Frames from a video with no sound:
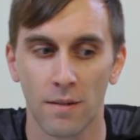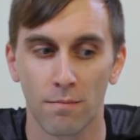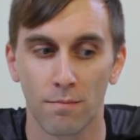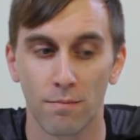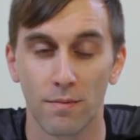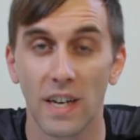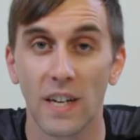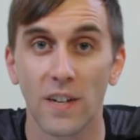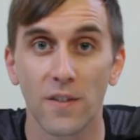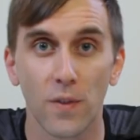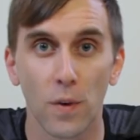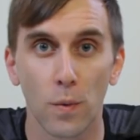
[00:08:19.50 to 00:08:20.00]

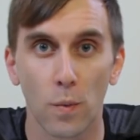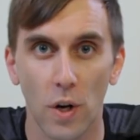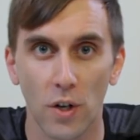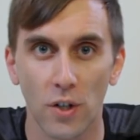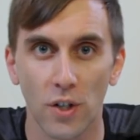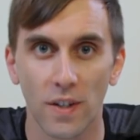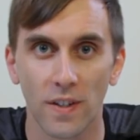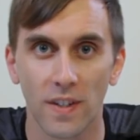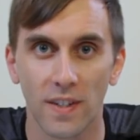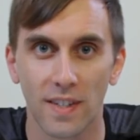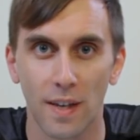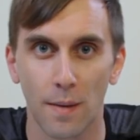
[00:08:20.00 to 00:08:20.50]
Thanks for
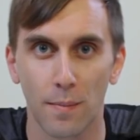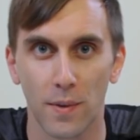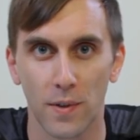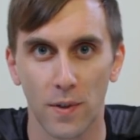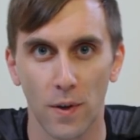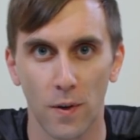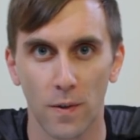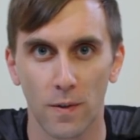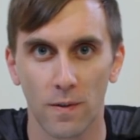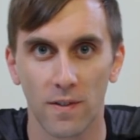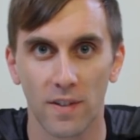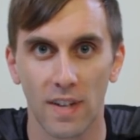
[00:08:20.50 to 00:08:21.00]
watching this
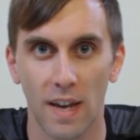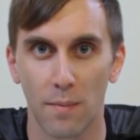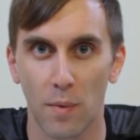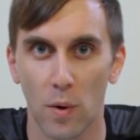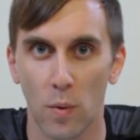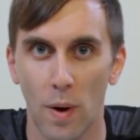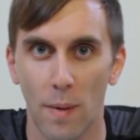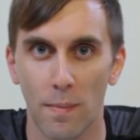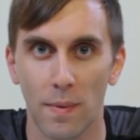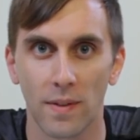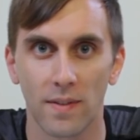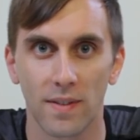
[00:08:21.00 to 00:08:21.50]
episode of Cyber
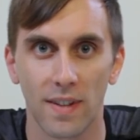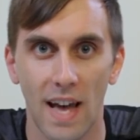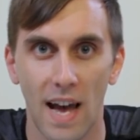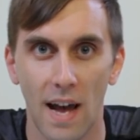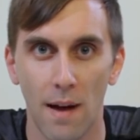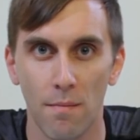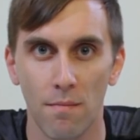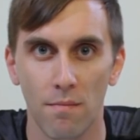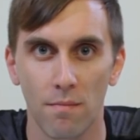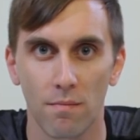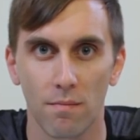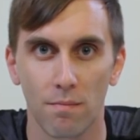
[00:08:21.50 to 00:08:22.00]
Weapons
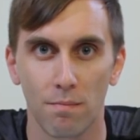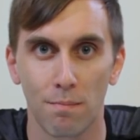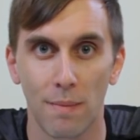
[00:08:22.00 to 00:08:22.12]
Lab.